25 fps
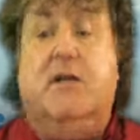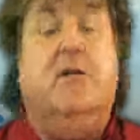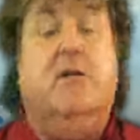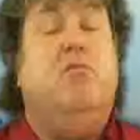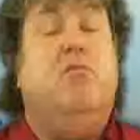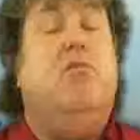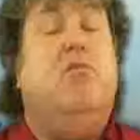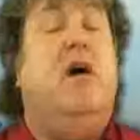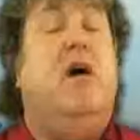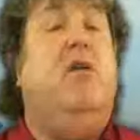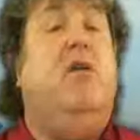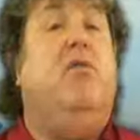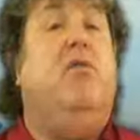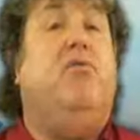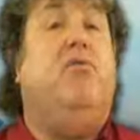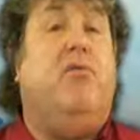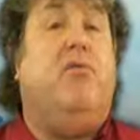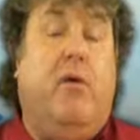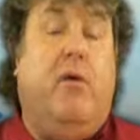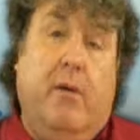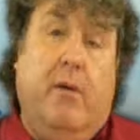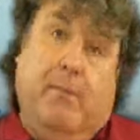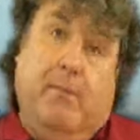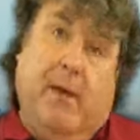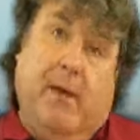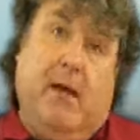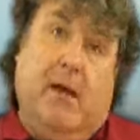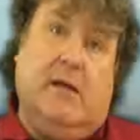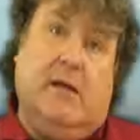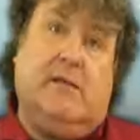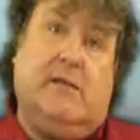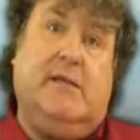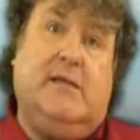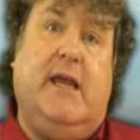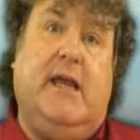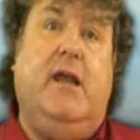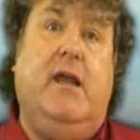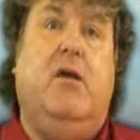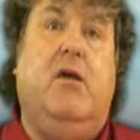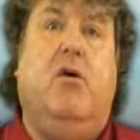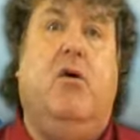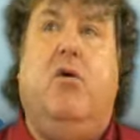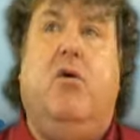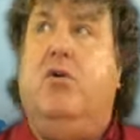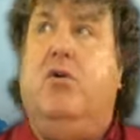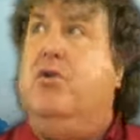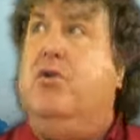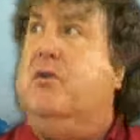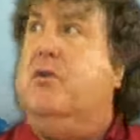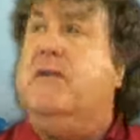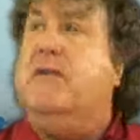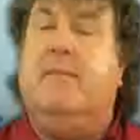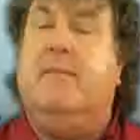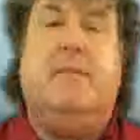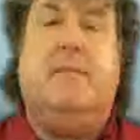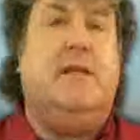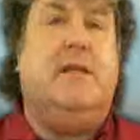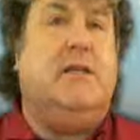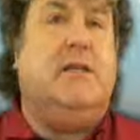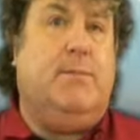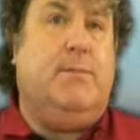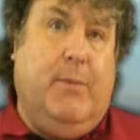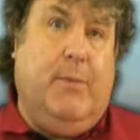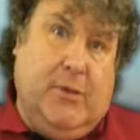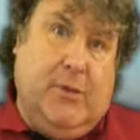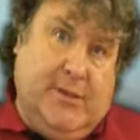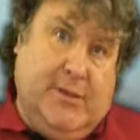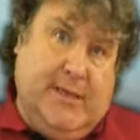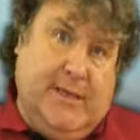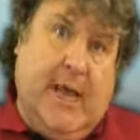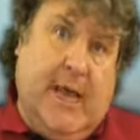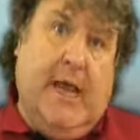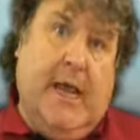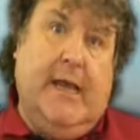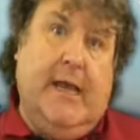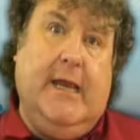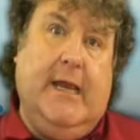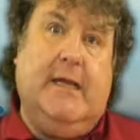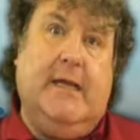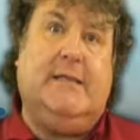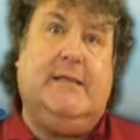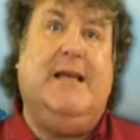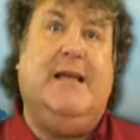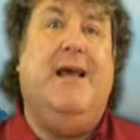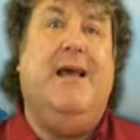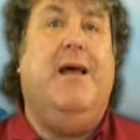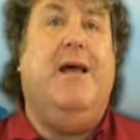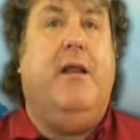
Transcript: why not throw a party or do something spontaneous?